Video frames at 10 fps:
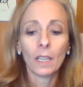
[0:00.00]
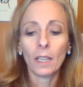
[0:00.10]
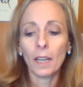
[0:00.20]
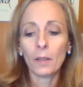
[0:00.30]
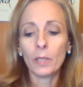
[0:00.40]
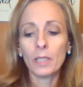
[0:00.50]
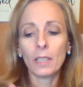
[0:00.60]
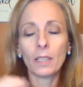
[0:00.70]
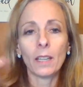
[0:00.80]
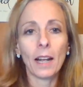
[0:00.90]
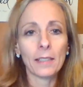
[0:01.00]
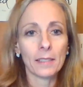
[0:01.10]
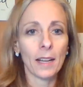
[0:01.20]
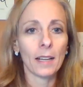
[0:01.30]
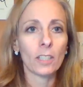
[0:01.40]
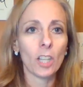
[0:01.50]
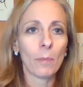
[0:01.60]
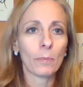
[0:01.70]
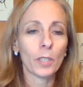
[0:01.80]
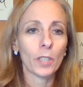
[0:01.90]
I was in Isaiah
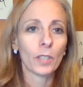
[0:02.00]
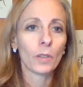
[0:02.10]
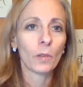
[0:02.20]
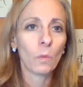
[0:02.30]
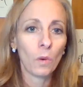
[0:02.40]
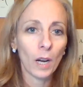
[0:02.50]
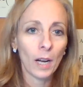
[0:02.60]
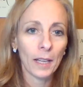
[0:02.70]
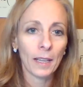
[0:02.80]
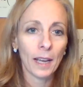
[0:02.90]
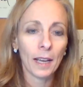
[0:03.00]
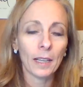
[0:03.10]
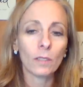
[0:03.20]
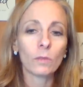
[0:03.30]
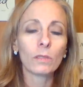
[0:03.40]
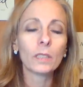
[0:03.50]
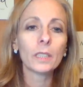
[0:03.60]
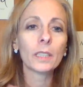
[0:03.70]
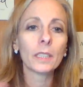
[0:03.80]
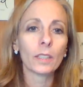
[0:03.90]
chapter 1. And I
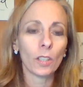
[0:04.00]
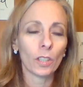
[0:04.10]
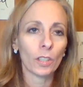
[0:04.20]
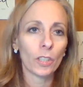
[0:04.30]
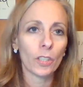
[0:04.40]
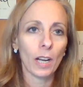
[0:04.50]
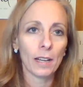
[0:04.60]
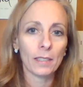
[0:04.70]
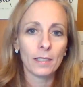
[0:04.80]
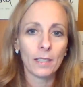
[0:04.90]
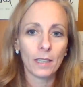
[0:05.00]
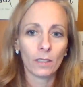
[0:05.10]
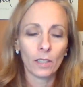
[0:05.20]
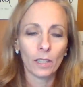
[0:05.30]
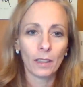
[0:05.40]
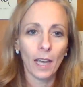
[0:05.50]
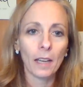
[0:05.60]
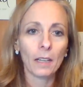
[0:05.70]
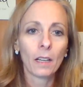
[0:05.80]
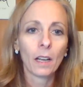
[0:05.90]
really encourage you guys to take a look at
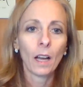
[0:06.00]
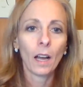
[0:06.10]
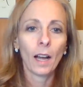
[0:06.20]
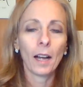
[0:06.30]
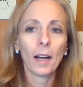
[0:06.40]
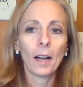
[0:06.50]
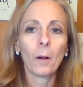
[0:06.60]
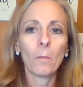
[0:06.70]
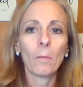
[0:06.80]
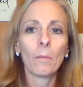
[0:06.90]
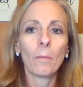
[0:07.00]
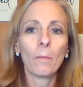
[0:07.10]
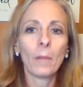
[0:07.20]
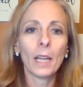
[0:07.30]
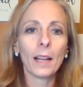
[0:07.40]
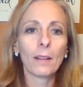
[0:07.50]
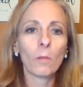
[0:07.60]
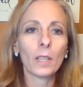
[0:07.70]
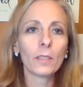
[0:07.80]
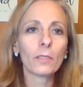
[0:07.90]
that. Um, but I
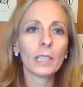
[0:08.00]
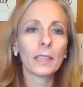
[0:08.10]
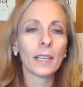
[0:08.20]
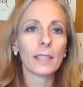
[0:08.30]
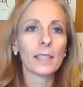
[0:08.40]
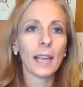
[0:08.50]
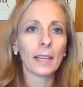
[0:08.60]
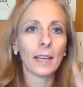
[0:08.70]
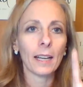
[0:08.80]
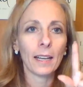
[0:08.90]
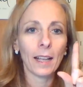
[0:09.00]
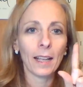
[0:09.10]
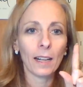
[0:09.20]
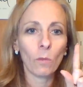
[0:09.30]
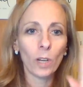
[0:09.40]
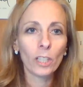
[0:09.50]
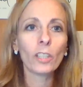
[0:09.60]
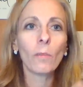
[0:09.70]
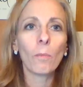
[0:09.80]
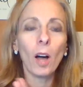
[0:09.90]
want to read this and, and, and I want
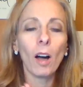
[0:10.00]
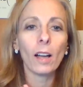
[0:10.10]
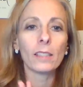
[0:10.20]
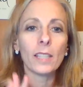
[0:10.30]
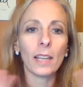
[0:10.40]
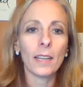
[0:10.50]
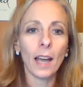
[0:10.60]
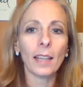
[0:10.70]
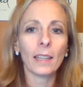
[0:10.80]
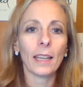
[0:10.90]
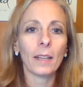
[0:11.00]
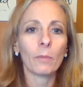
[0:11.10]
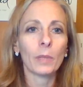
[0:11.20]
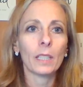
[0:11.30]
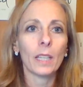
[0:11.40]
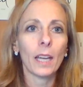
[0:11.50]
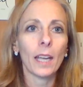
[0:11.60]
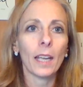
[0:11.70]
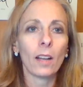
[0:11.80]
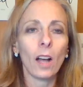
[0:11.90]
you to pause and not let it be
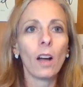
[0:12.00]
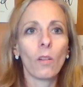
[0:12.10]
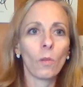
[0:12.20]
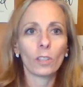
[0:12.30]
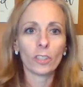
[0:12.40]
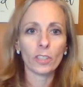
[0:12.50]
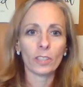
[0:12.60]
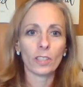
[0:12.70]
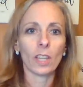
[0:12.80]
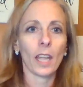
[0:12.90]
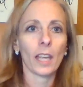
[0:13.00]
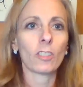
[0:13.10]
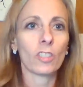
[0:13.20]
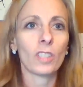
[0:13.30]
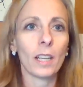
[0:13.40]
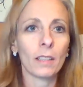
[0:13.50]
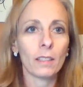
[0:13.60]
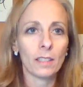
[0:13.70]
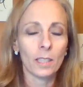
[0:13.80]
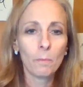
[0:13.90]
like, oh, well, she's like just saying
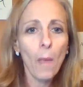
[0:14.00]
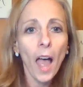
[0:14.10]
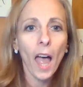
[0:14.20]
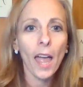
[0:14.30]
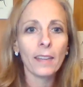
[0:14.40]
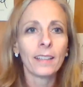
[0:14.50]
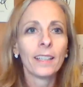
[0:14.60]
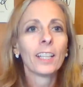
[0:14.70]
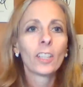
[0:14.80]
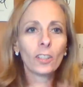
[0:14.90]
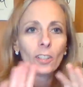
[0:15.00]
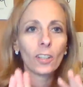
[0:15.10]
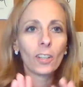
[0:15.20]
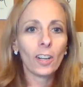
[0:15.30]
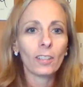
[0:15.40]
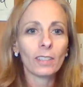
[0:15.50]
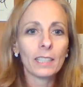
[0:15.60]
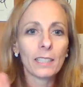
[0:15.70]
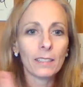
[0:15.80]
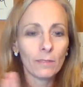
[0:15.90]
this is bad. No, no, no, no, no.
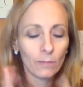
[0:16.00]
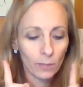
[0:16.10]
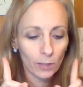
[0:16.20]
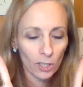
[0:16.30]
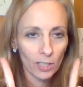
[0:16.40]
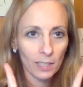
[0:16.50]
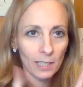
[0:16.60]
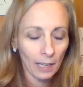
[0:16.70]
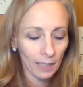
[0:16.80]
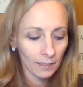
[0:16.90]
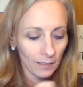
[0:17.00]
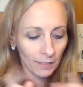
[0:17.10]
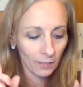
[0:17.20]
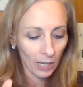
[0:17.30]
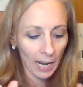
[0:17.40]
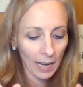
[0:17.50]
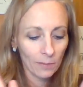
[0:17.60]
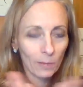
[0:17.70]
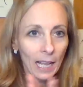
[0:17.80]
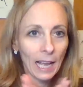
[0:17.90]
Listen for just a second.
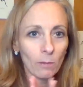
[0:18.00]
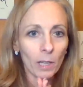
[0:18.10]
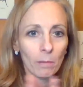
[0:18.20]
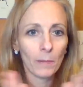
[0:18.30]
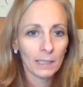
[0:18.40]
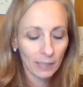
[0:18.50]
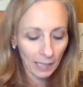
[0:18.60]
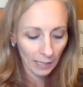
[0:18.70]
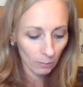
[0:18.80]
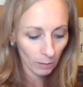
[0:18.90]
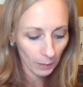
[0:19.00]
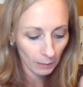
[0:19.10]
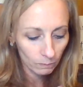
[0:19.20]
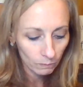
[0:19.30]
Okay. Hang with me. Hang with me.